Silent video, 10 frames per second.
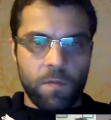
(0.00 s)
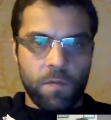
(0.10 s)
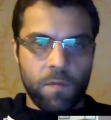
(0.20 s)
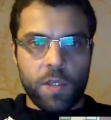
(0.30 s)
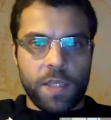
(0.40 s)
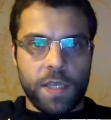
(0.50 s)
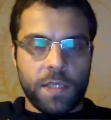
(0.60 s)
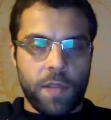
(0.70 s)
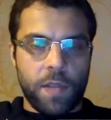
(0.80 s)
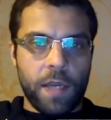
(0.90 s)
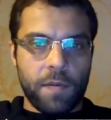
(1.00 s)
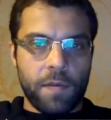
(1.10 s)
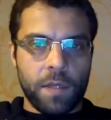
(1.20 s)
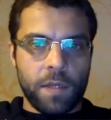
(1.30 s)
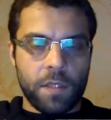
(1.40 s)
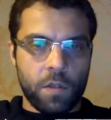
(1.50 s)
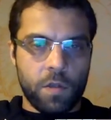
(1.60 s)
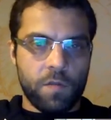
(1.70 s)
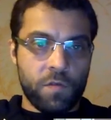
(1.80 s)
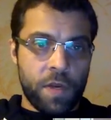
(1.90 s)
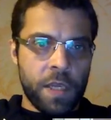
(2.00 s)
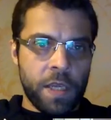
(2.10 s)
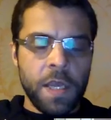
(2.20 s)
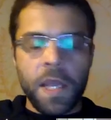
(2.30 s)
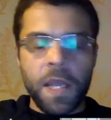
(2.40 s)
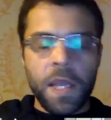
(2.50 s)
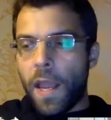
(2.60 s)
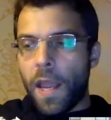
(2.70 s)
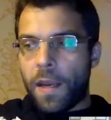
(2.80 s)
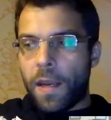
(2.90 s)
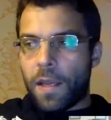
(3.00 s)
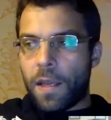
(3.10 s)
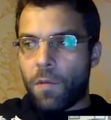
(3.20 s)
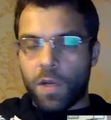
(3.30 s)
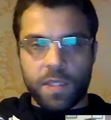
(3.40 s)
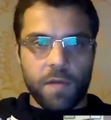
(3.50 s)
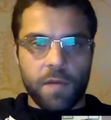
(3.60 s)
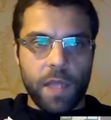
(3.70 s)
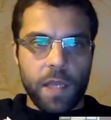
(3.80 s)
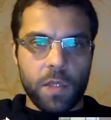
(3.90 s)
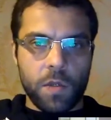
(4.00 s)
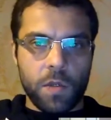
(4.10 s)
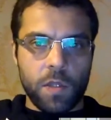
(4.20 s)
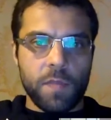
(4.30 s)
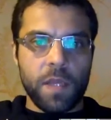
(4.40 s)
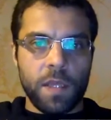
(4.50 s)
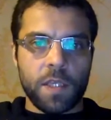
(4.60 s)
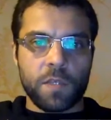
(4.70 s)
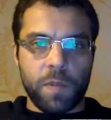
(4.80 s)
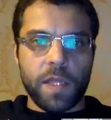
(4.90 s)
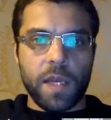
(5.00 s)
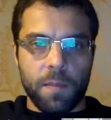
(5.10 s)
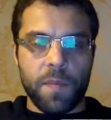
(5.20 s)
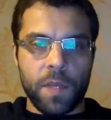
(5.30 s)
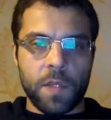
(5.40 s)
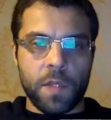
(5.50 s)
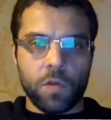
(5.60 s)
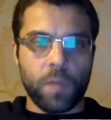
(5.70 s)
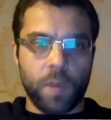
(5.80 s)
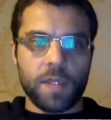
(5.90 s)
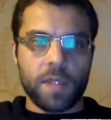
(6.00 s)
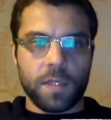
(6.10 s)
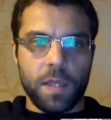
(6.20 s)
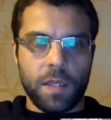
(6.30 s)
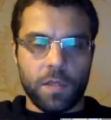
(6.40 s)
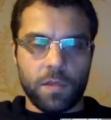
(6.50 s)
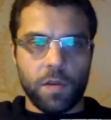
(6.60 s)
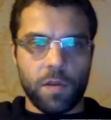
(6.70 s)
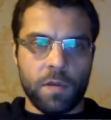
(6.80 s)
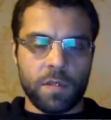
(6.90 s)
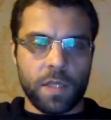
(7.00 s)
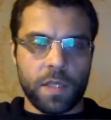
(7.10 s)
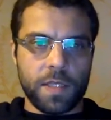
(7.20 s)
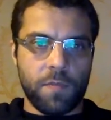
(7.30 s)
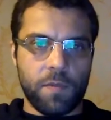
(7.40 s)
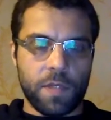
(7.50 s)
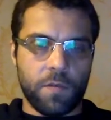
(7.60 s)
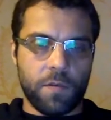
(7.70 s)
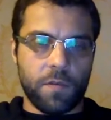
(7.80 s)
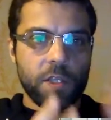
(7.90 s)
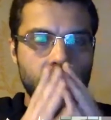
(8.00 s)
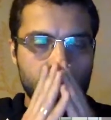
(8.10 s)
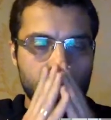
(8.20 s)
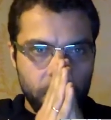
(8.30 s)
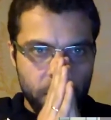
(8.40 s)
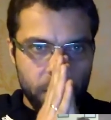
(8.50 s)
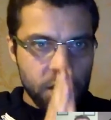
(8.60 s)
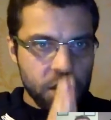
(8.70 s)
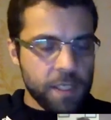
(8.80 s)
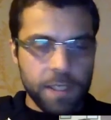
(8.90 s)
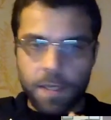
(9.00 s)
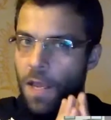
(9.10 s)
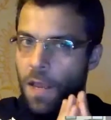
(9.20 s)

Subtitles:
what you say is organic results sort of shrinking, and what is that related to? So let me split that up maybe into two parts, and then try to answer that separately. So first of all, the separation is,